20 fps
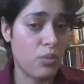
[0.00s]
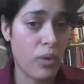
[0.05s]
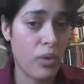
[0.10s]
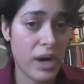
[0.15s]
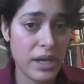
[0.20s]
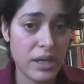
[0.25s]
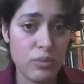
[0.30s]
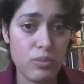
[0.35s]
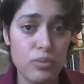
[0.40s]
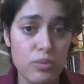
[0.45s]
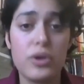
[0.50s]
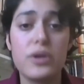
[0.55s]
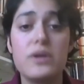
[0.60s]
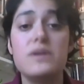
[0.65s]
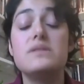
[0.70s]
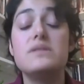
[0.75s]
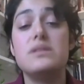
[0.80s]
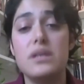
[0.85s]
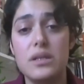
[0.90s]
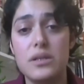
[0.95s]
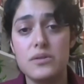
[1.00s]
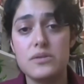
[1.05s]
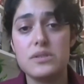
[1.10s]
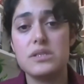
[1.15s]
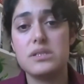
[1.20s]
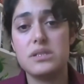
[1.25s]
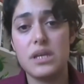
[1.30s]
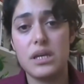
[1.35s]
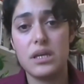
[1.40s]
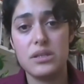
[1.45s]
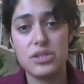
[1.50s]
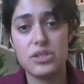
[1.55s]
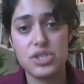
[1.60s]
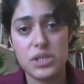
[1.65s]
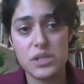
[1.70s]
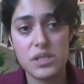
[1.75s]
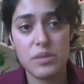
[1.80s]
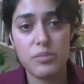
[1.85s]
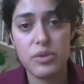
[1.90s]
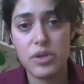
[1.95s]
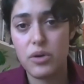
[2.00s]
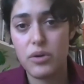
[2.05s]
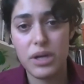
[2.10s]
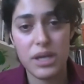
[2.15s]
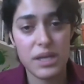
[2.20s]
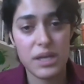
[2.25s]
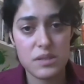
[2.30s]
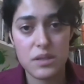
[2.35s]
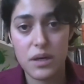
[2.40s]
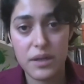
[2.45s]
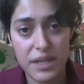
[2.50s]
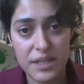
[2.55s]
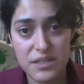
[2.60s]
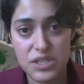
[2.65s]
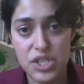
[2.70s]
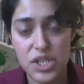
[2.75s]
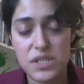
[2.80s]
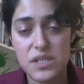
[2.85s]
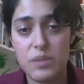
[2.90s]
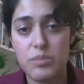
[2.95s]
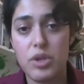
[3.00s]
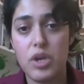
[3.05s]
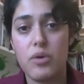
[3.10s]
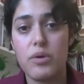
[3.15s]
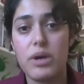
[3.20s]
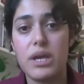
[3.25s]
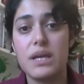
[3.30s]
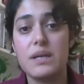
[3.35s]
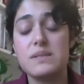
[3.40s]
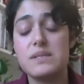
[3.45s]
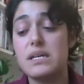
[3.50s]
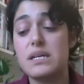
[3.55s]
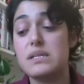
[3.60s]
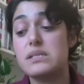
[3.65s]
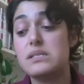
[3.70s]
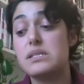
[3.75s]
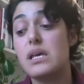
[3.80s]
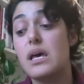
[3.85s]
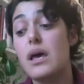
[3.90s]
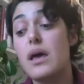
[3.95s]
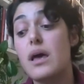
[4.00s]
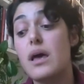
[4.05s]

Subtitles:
why it will continue to stay in the JCPOA as long as the JCPOA exists.